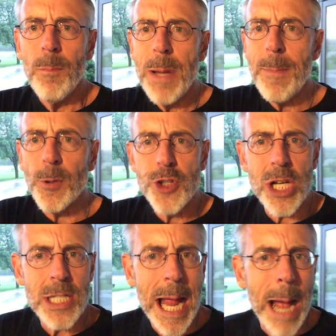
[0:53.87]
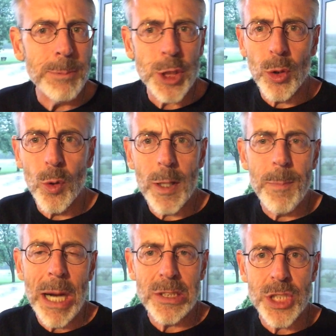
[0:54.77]
people just absolutely,
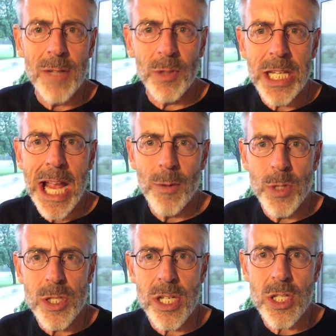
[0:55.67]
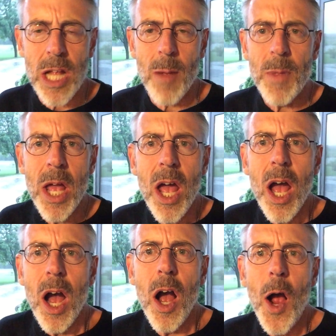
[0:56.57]
positively can't resist them.
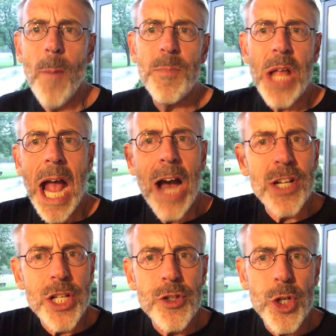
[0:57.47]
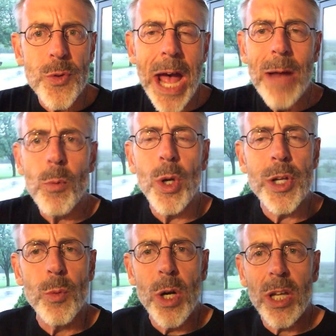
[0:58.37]
How do you do that? Well,
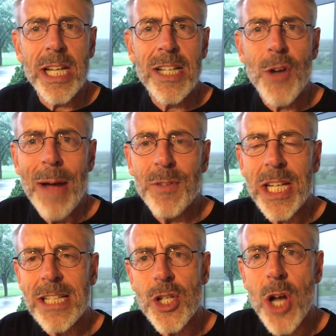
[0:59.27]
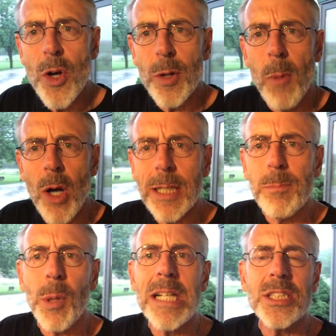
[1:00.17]
you have to get to know your
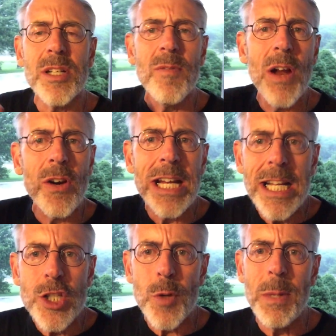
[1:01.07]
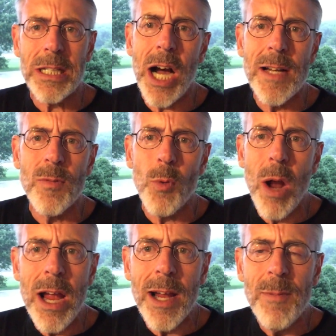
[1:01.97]
marketplace in a very intimate kind of
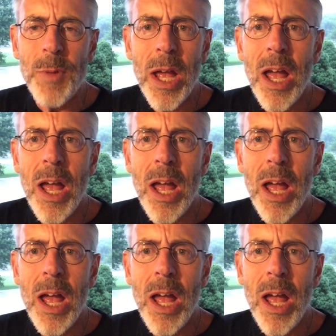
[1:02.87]
way.